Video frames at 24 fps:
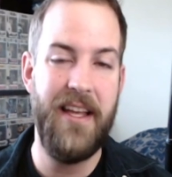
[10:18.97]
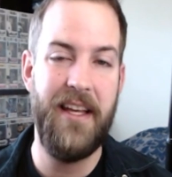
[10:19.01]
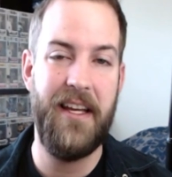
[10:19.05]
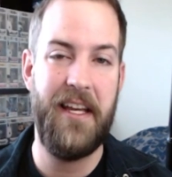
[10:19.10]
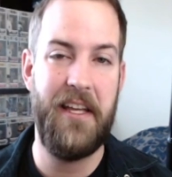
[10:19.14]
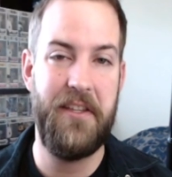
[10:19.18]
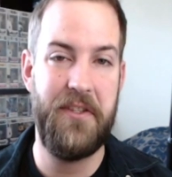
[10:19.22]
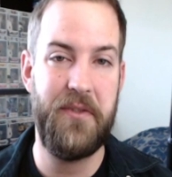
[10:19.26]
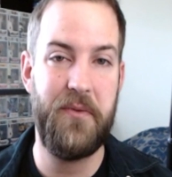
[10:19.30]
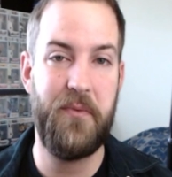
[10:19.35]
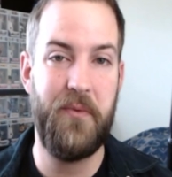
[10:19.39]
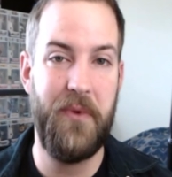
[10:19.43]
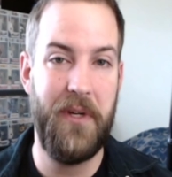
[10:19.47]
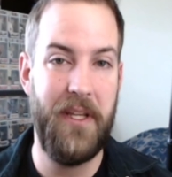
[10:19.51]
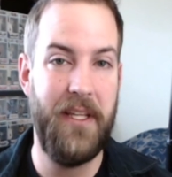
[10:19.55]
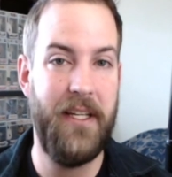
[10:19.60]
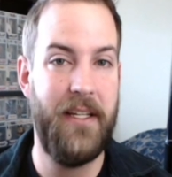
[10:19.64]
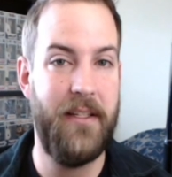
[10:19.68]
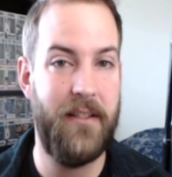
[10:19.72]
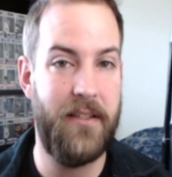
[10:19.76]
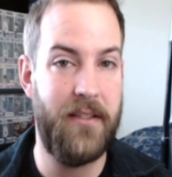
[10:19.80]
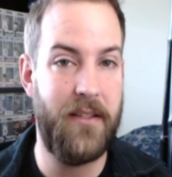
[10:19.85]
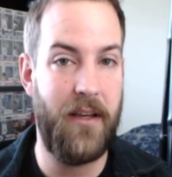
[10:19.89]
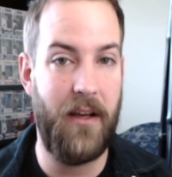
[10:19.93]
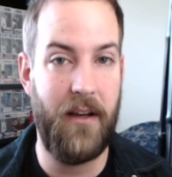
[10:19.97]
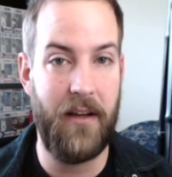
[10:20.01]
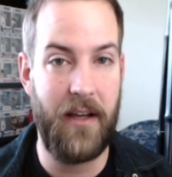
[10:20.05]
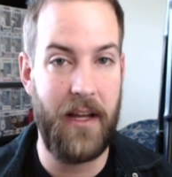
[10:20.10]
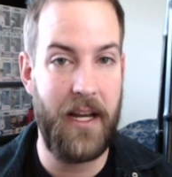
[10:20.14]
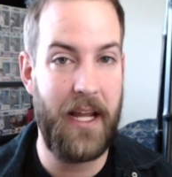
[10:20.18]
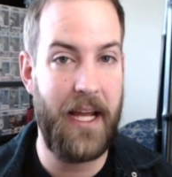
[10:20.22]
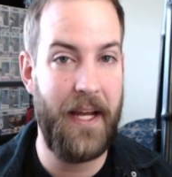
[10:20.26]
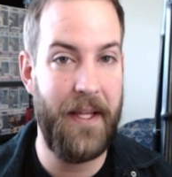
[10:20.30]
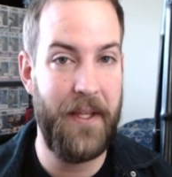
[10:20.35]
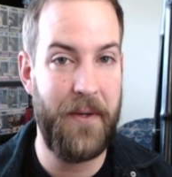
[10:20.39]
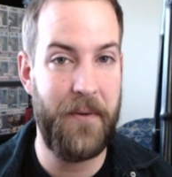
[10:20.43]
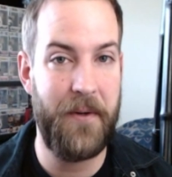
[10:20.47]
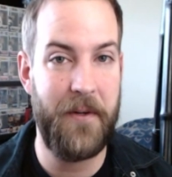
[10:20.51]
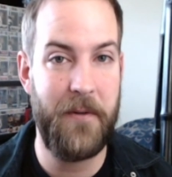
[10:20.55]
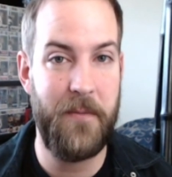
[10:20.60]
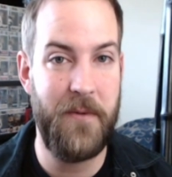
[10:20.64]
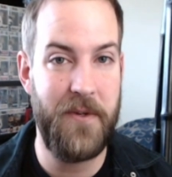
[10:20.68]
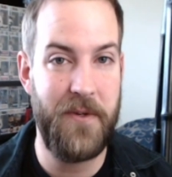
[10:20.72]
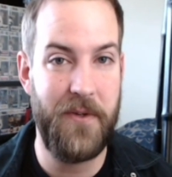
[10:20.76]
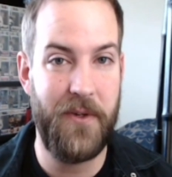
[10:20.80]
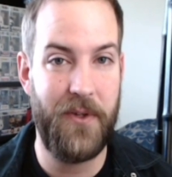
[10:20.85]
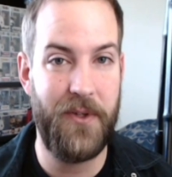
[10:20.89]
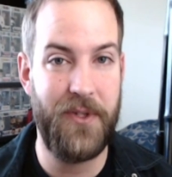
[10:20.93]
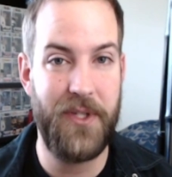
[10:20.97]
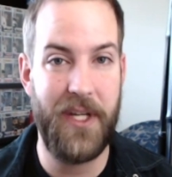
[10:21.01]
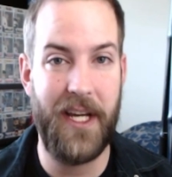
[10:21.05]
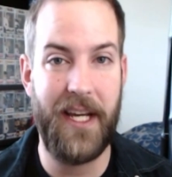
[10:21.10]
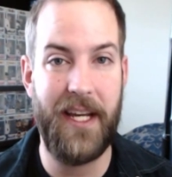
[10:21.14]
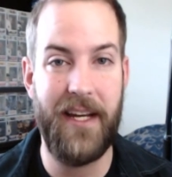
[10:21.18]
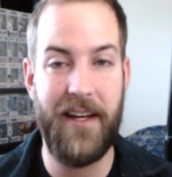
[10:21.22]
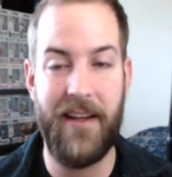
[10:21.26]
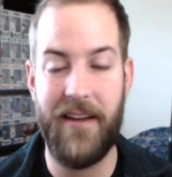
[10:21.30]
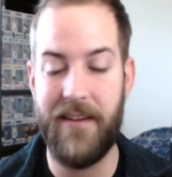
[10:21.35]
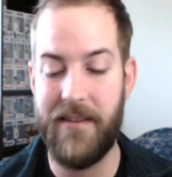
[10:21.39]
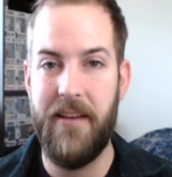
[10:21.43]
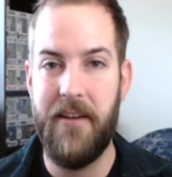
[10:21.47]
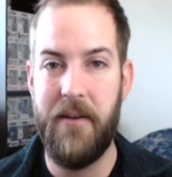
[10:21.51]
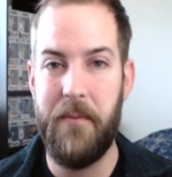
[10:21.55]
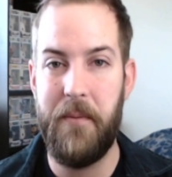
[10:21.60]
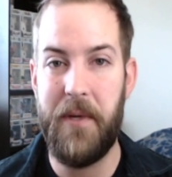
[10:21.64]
it's a really good song. I'd highly recommend you all check it out.